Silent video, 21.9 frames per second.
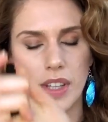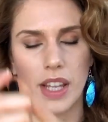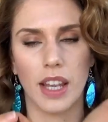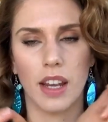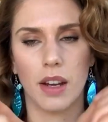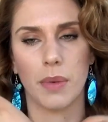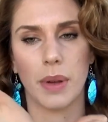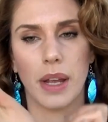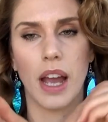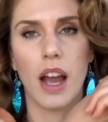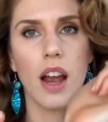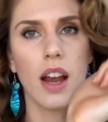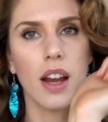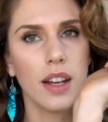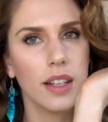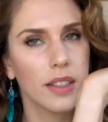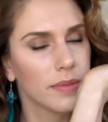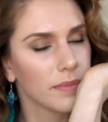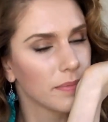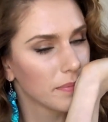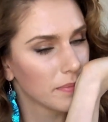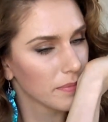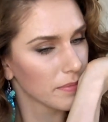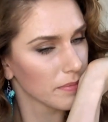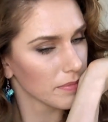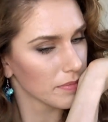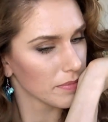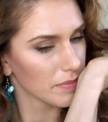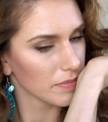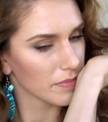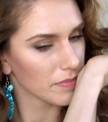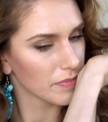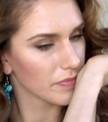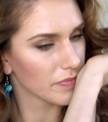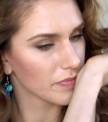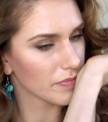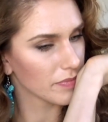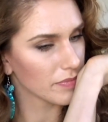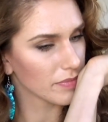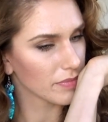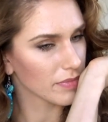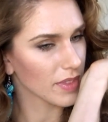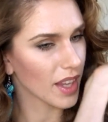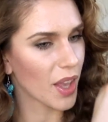Here we are.
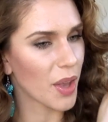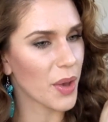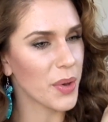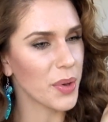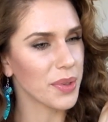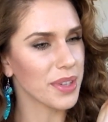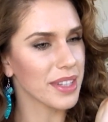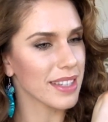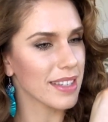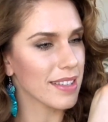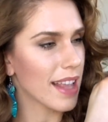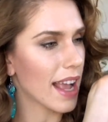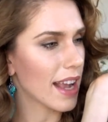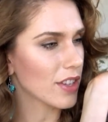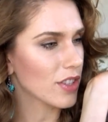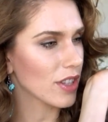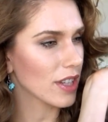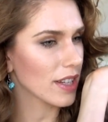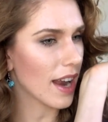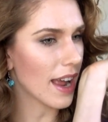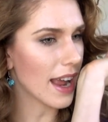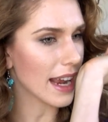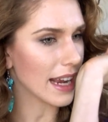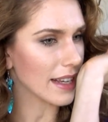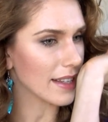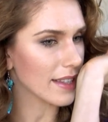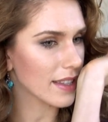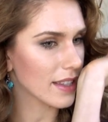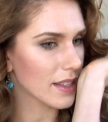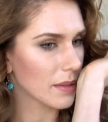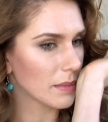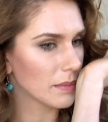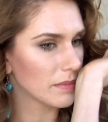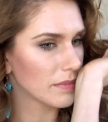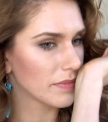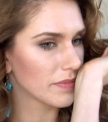Ooh, this is actually nice.